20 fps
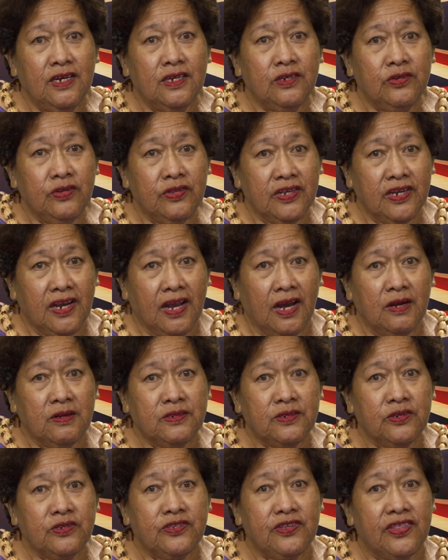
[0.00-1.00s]
to the
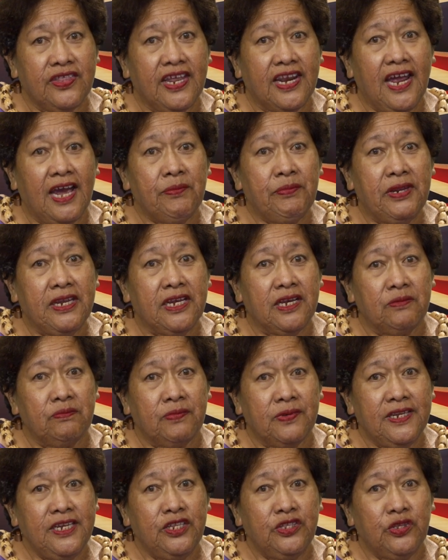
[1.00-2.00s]
council so that I may
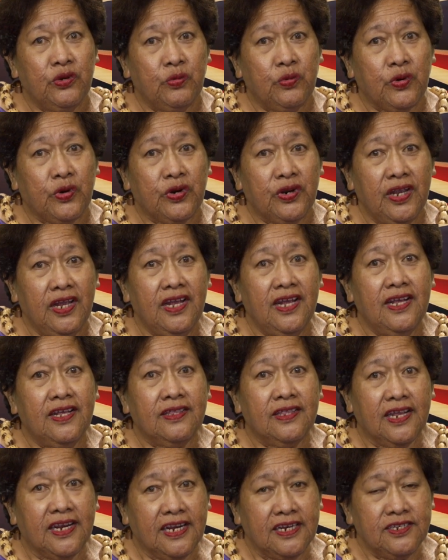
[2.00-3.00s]
complete the work
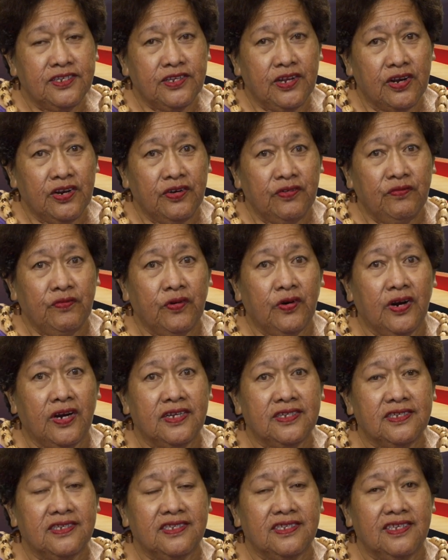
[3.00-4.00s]
that I started for
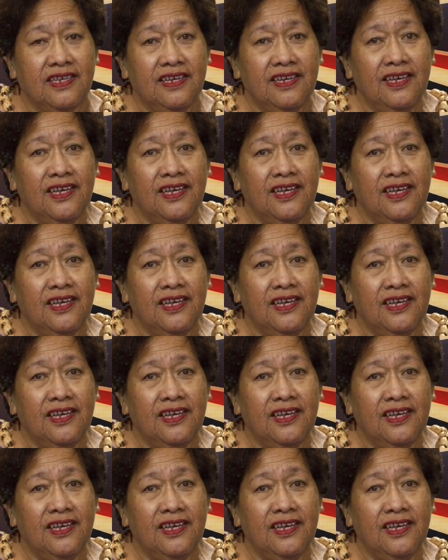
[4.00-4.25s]
us,